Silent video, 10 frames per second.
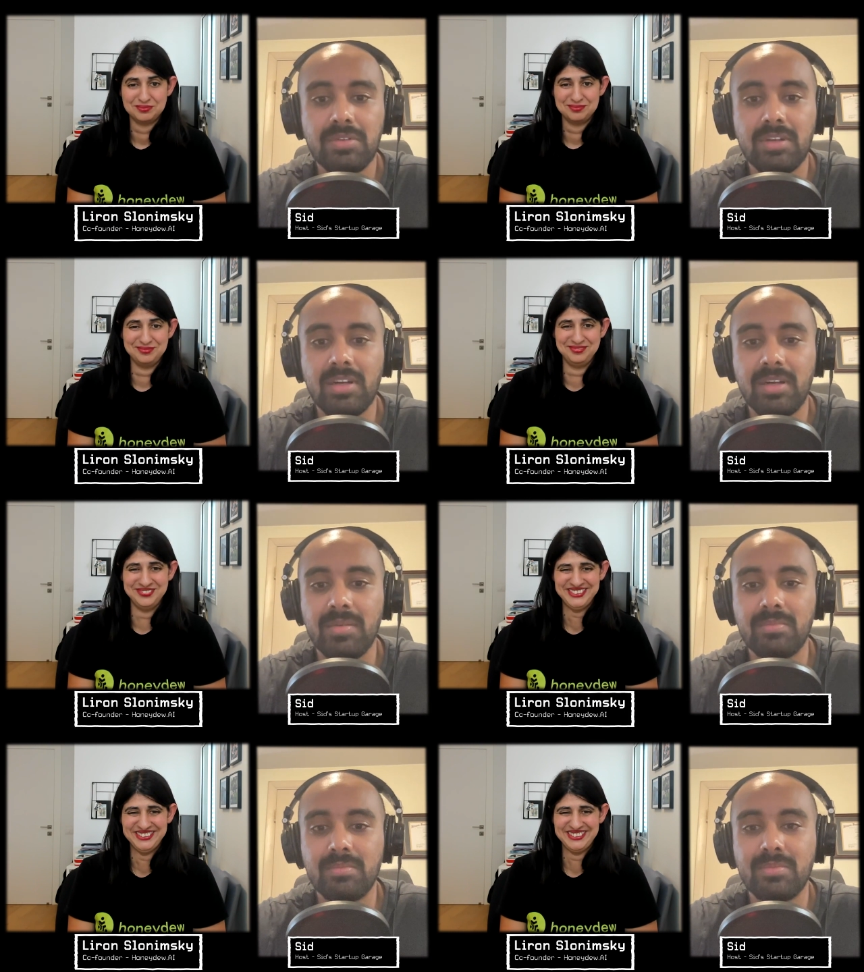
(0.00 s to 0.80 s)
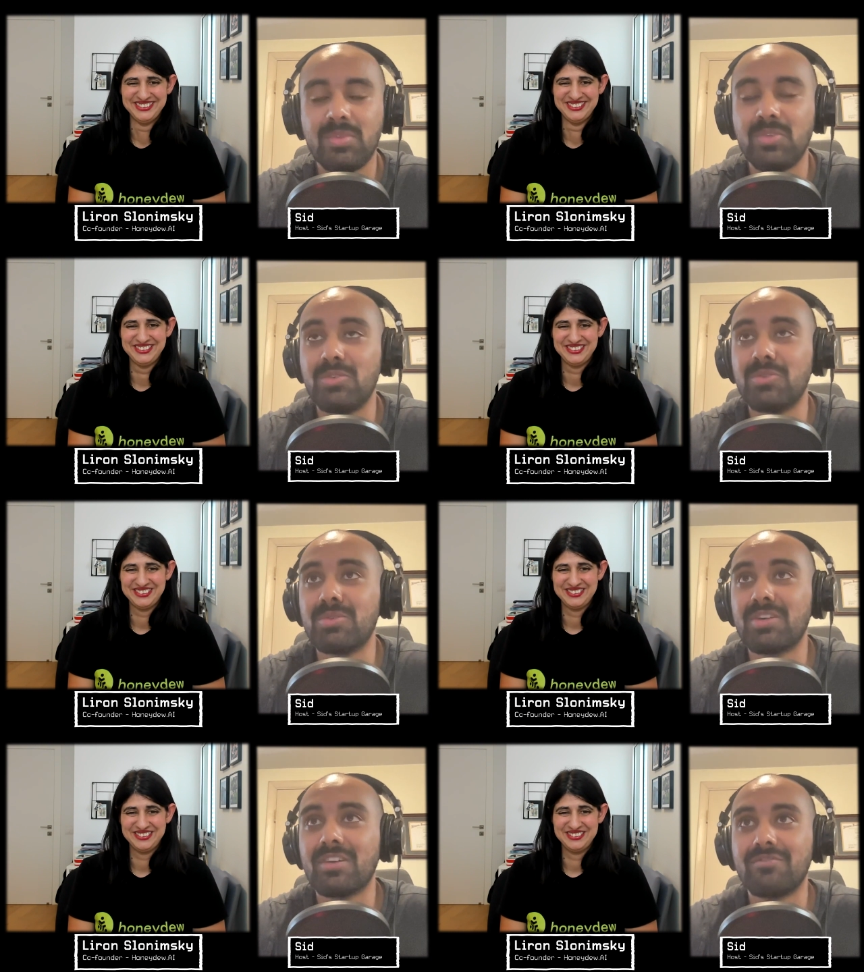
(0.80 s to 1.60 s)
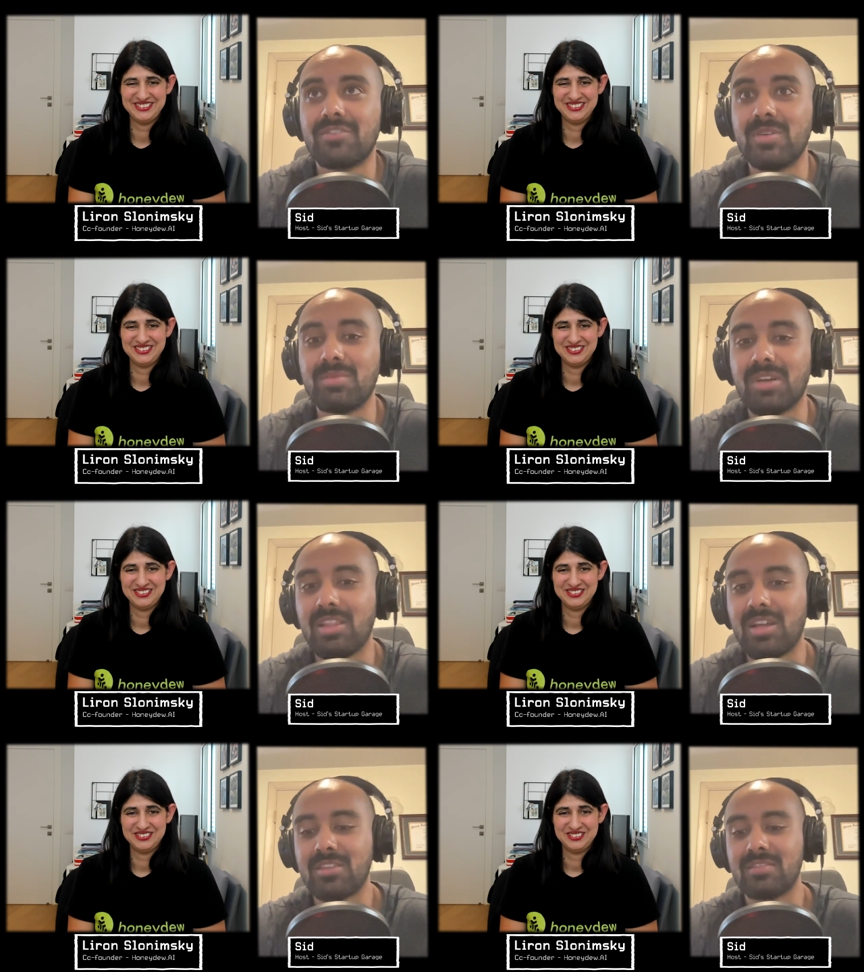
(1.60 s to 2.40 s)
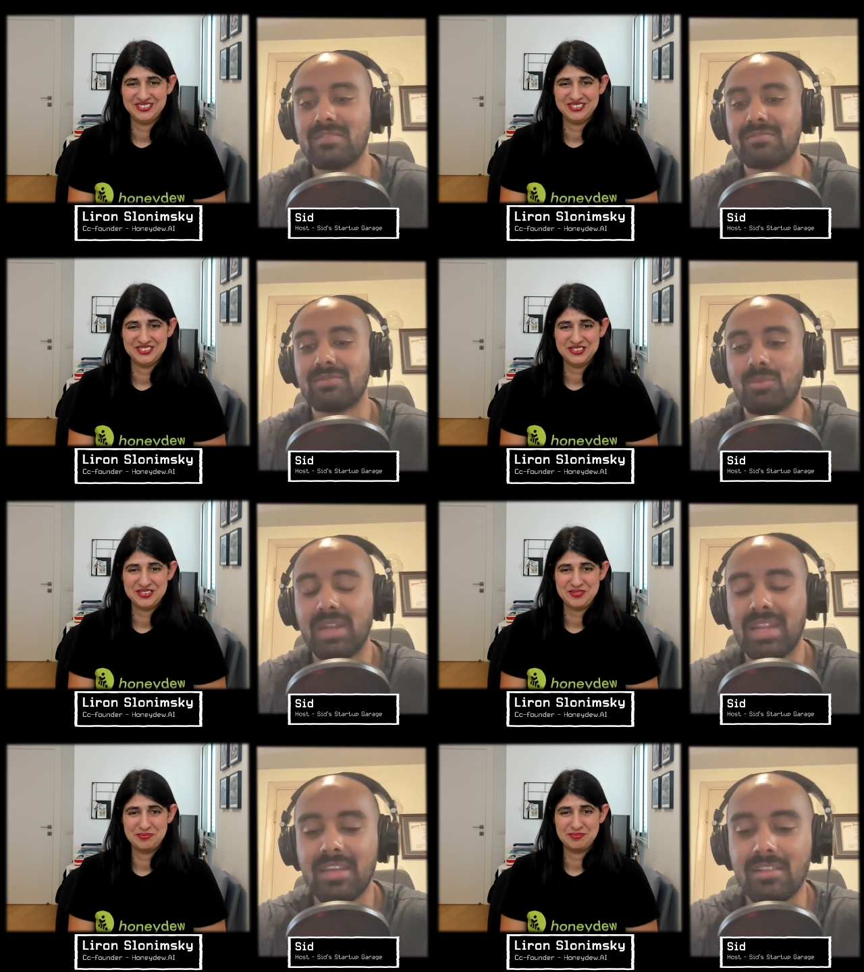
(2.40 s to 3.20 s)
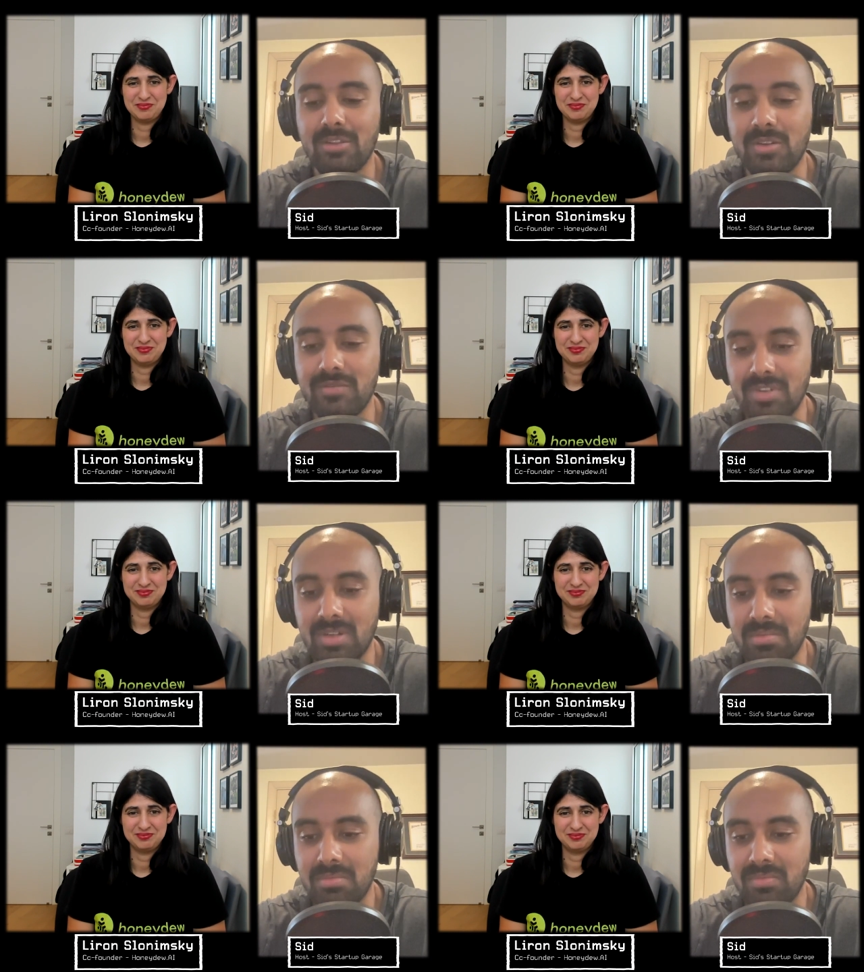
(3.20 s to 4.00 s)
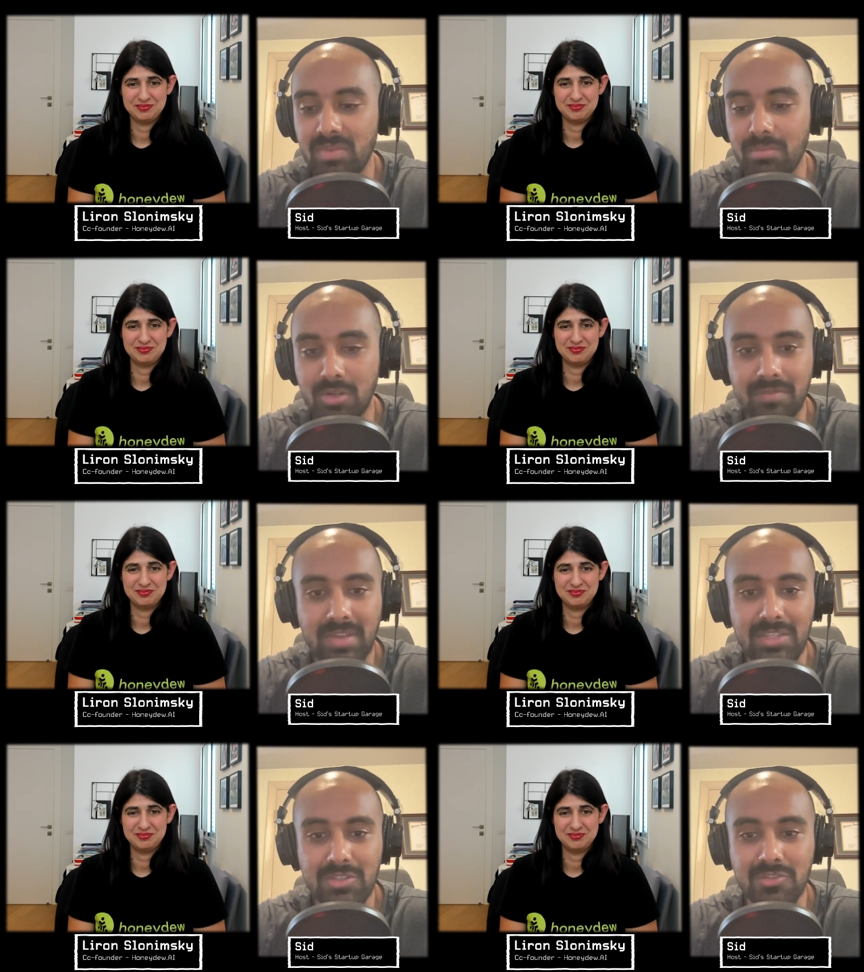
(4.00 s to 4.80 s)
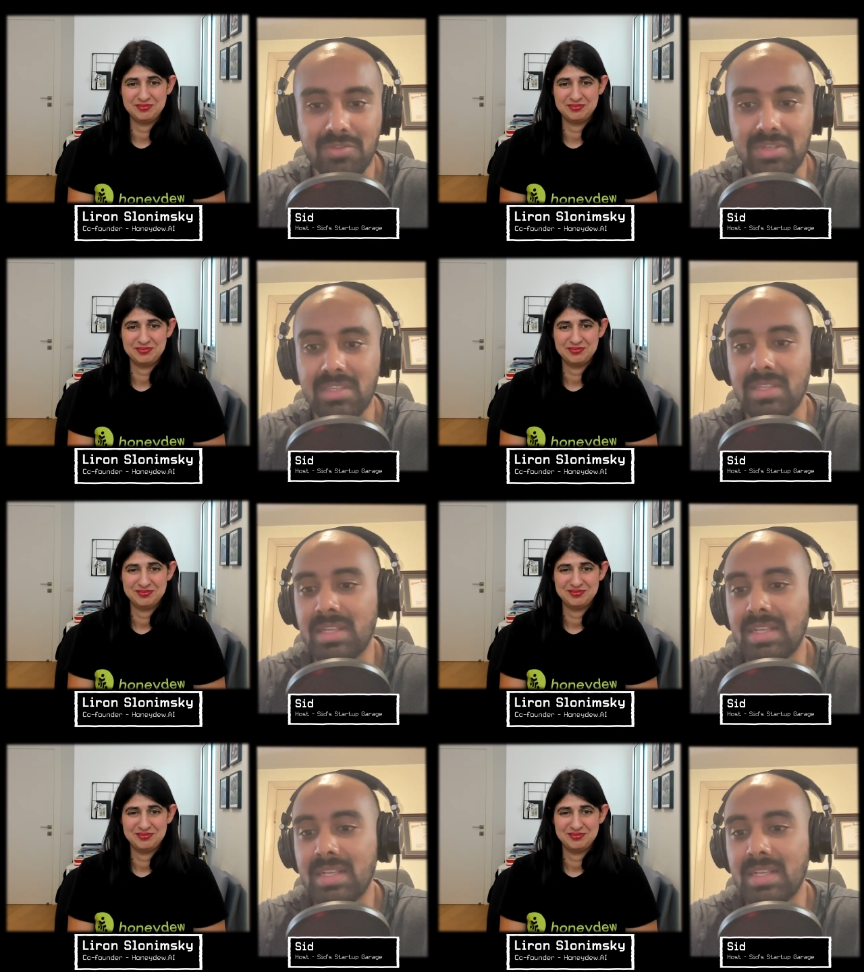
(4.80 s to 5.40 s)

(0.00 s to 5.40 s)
Speaker 1: Um, you confirmed a lot of what I learned from the book that I just read